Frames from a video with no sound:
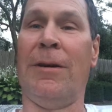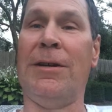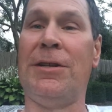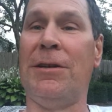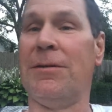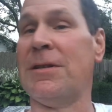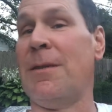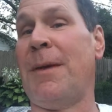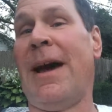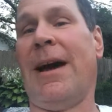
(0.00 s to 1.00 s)
windshields in the
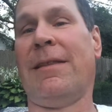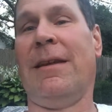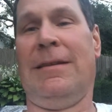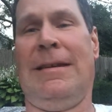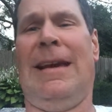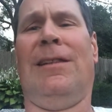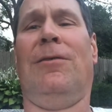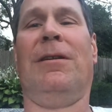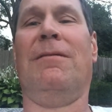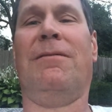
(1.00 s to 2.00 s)
back that
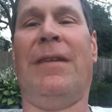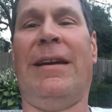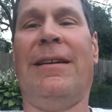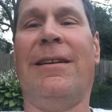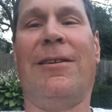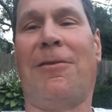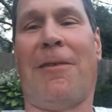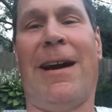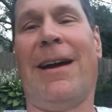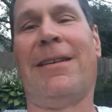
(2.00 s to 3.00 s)
yellowed and faded and
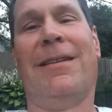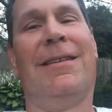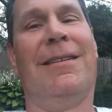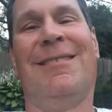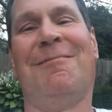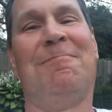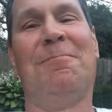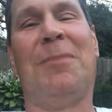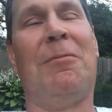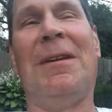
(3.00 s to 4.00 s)
cracked,
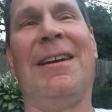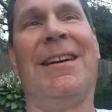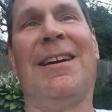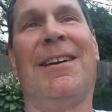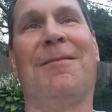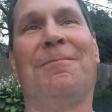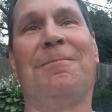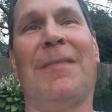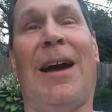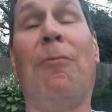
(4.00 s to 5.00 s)
but we didn't care.
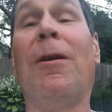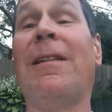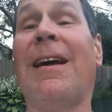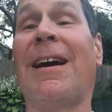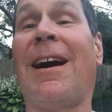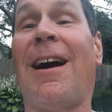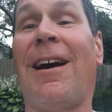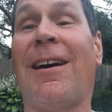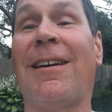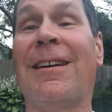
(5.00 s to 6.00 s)
I wanted that
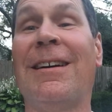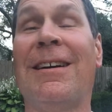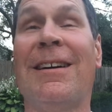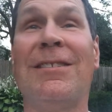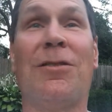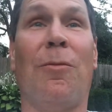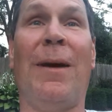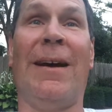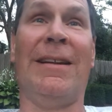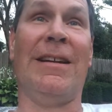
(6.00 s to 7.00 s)
car so
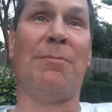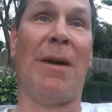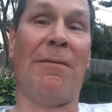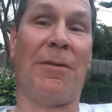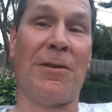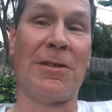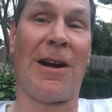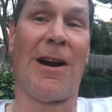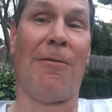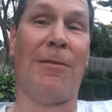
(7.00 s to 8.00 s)
badly as my first
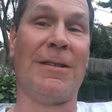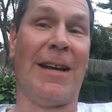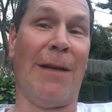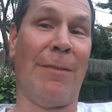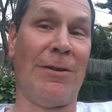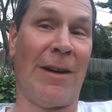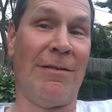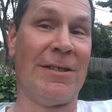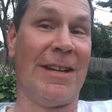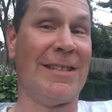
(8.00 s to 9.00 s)
car once I got my
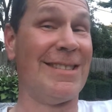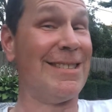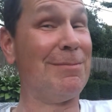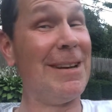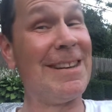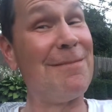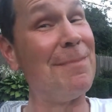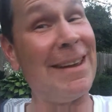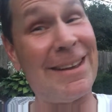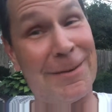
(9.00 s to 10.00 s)
driver's license, but it didn't
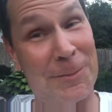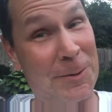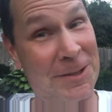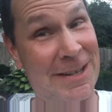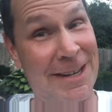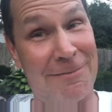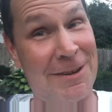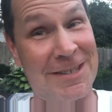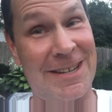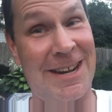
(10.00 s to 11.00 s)
make it, unfortunately. It
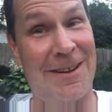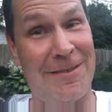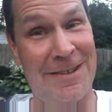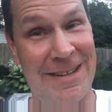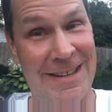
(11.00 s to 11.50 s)
rusted out.